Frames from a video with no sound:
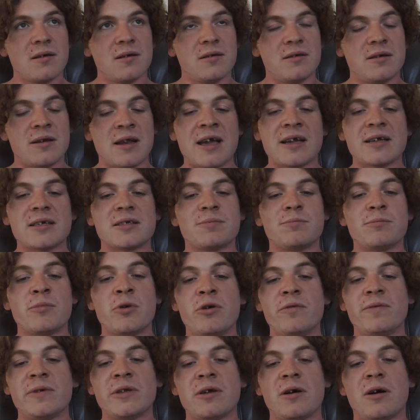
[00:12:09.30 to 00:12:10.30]
Next,
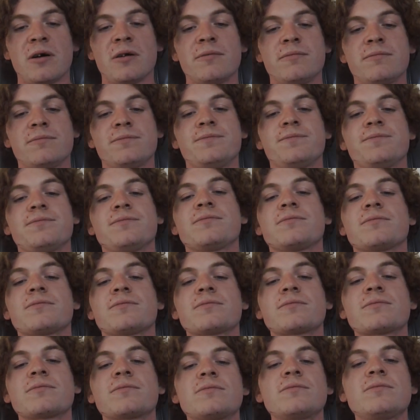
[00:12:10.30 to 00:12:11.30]
moving on.
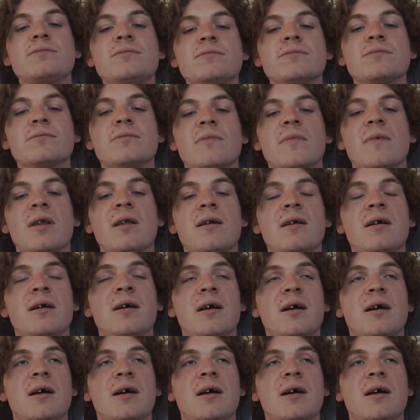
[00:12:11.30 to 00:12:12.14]
You